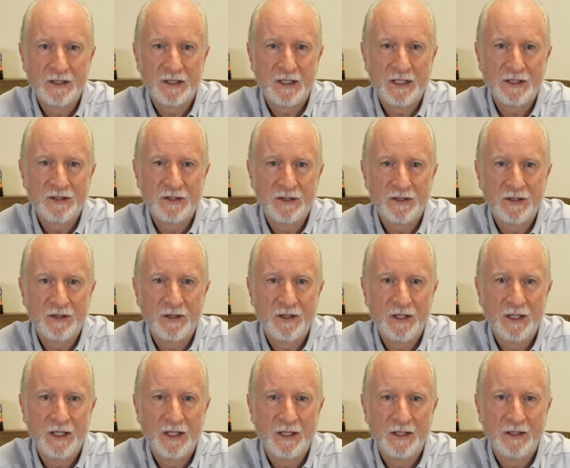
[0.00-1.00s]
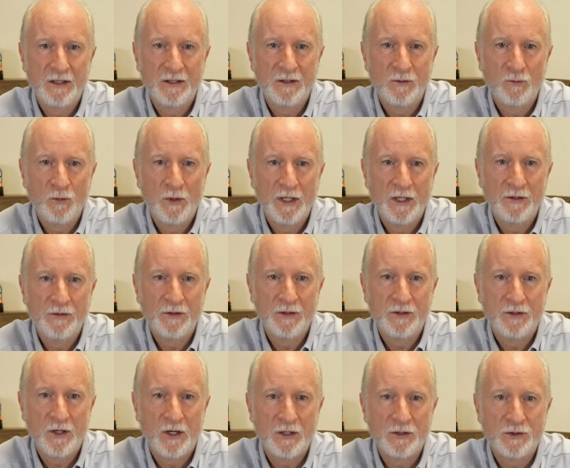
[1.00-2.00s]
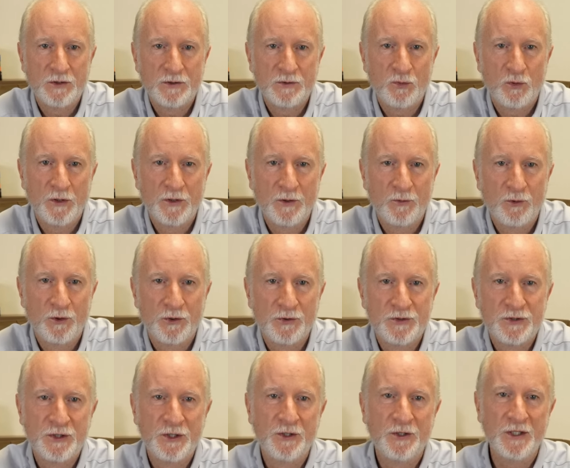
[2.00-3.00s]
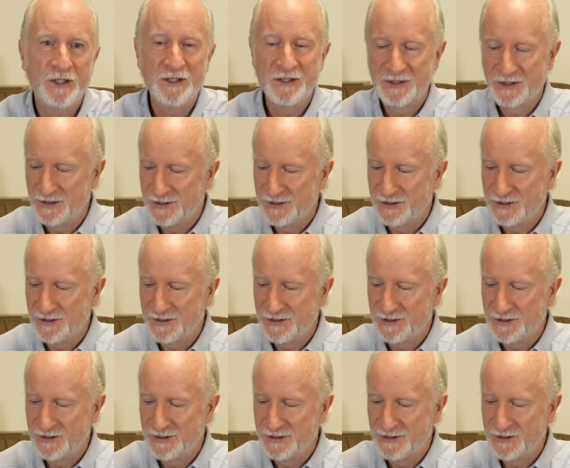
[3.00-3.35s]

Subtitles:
less than when the Dodgers won the World Series.